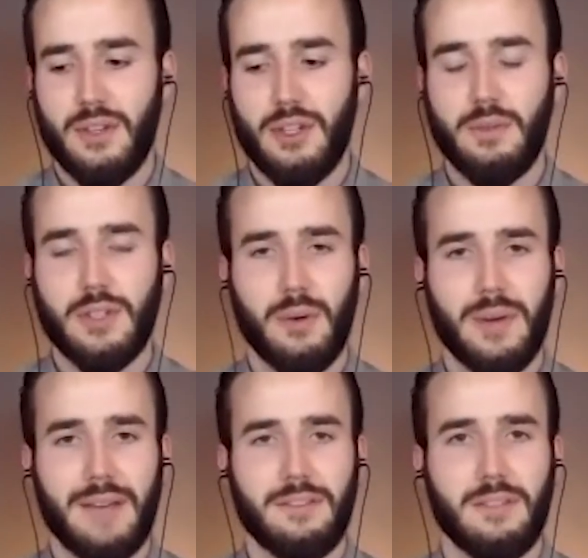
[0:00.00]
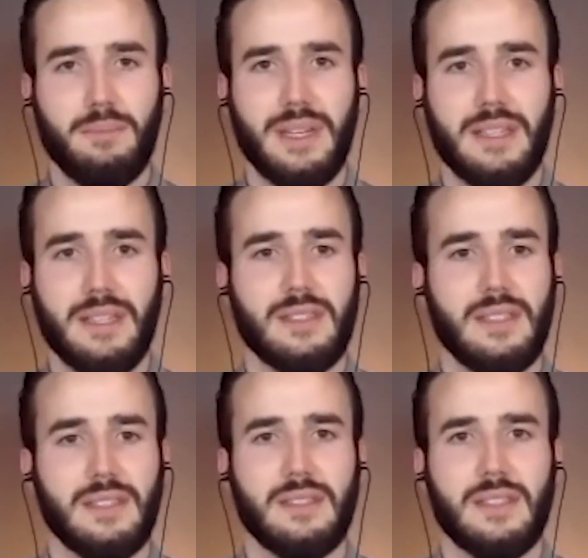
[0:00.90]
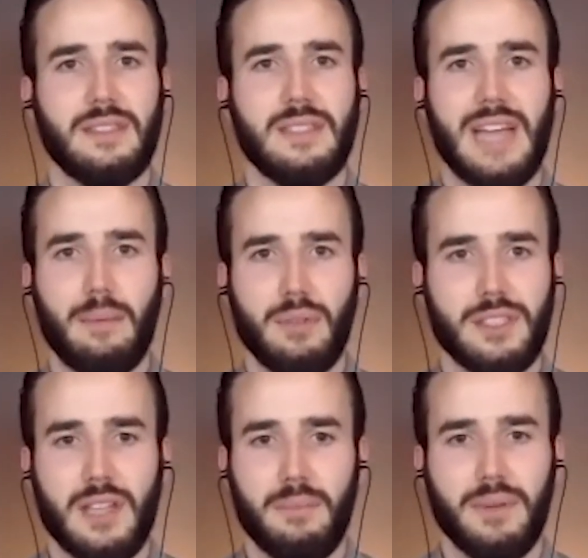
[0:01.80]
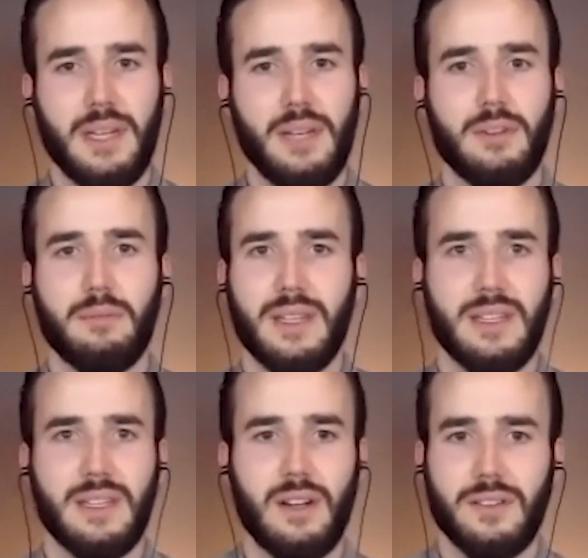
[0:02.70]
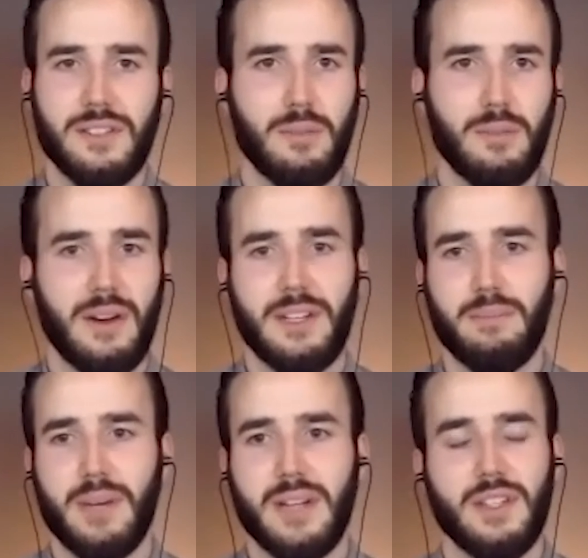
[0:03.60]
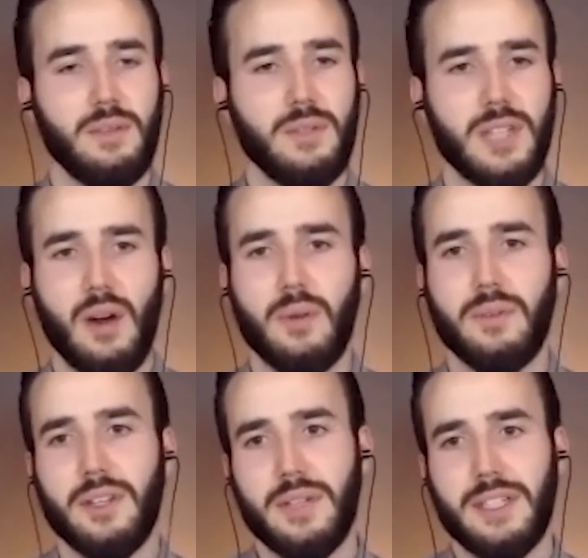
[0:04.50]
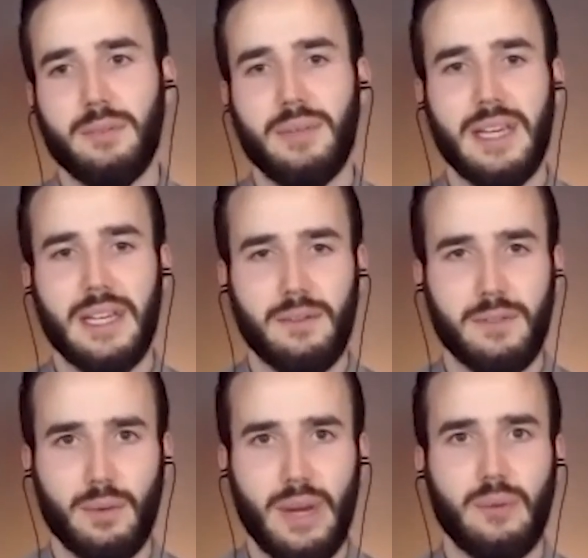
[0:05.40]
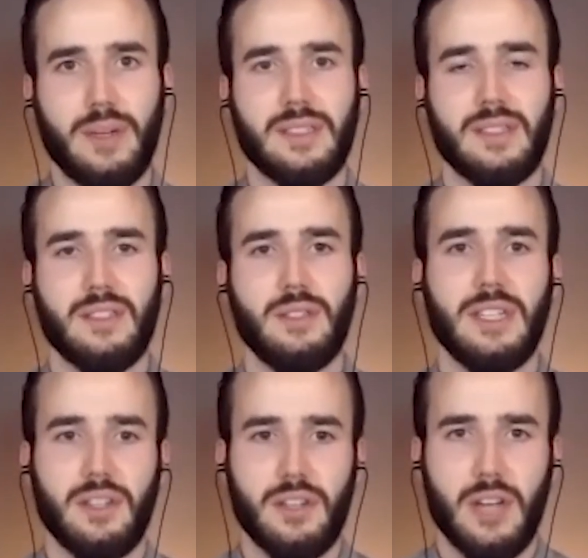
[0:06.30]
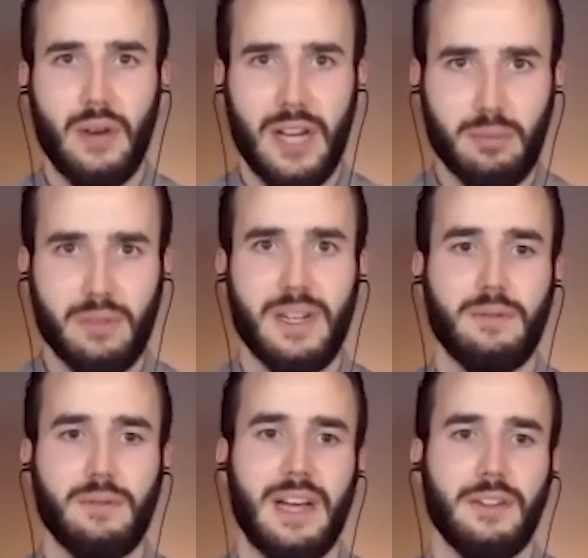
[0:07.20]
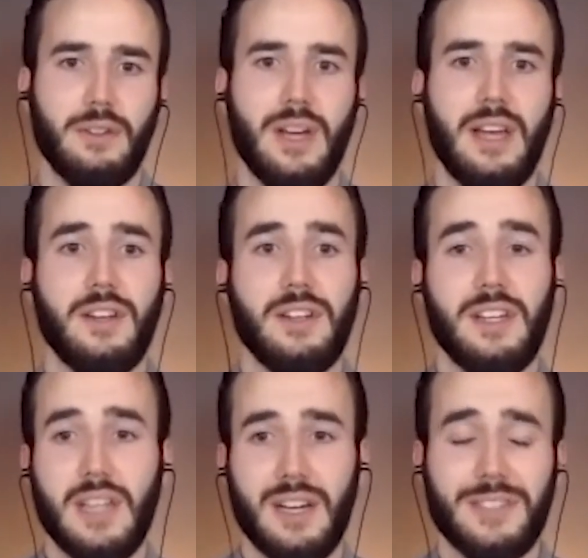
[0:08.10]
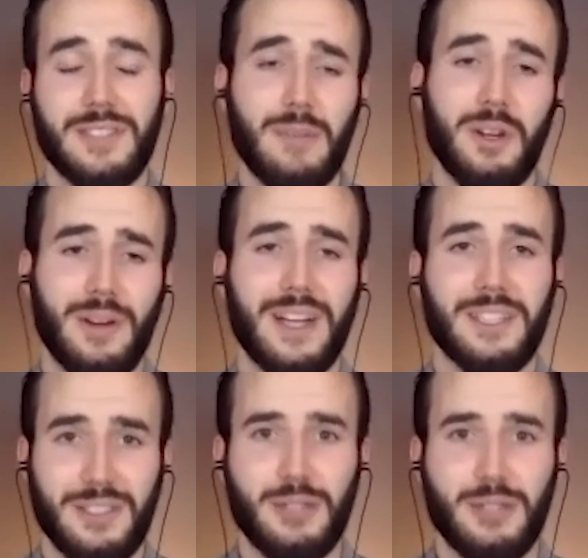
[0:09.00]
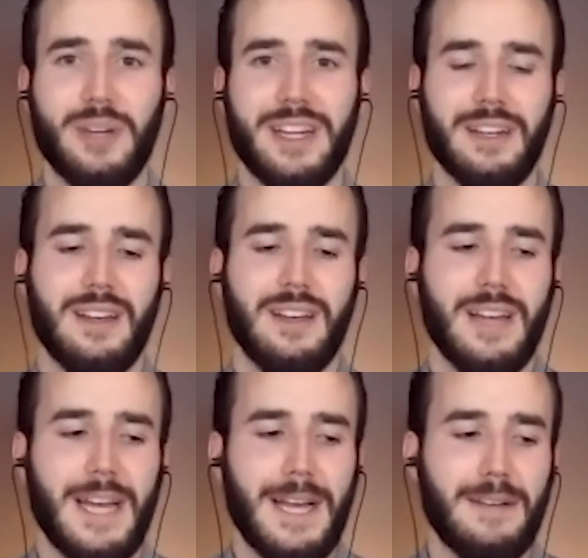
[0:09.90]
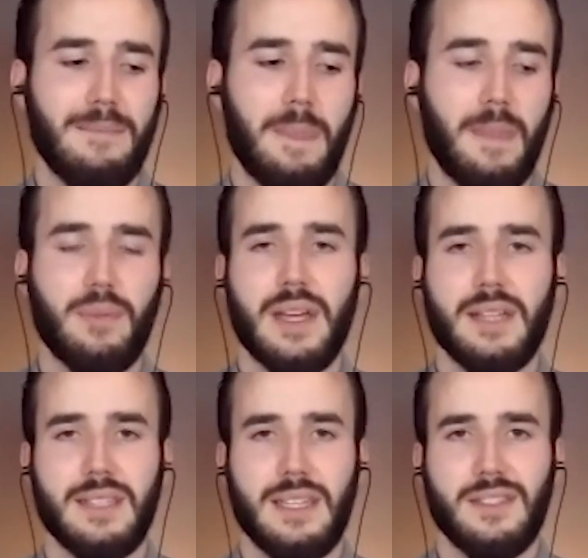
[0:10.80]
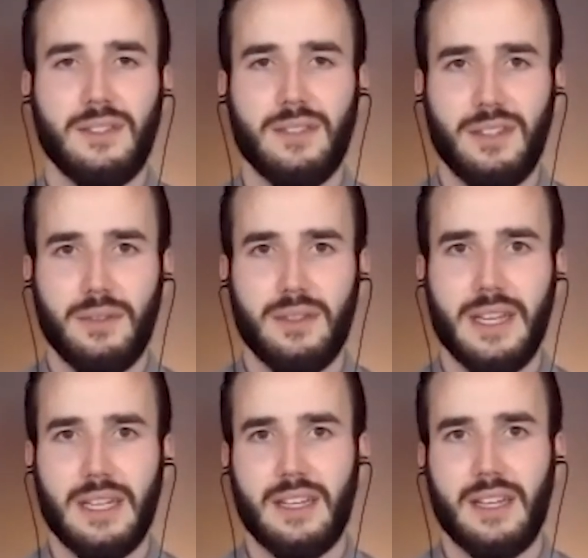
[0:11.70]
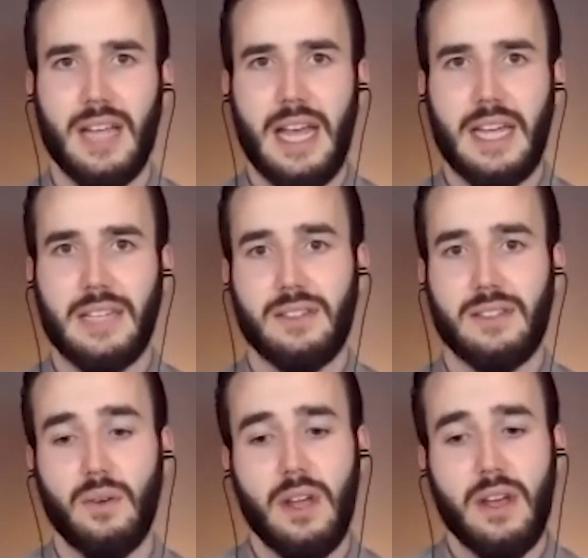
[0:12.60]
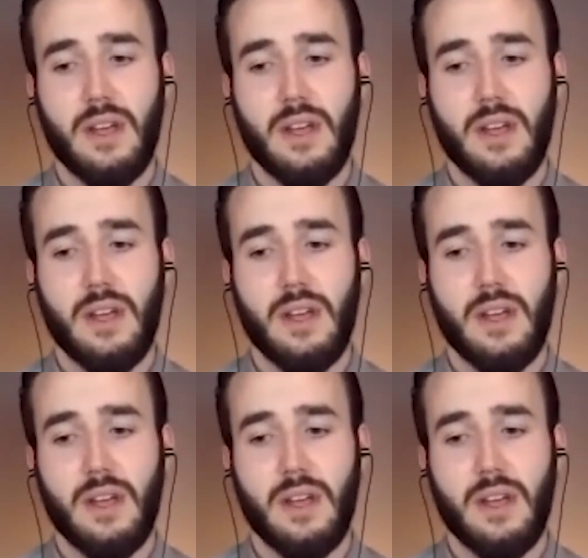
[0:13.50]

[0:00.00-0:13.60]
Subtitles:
you don't have to be this established company with millions of dollars in your marketing budget. You don't. You need to be in it for the right reasons. You need to know how to provide value. You need to understand what you're actually doing. But that's easier than you think. And so,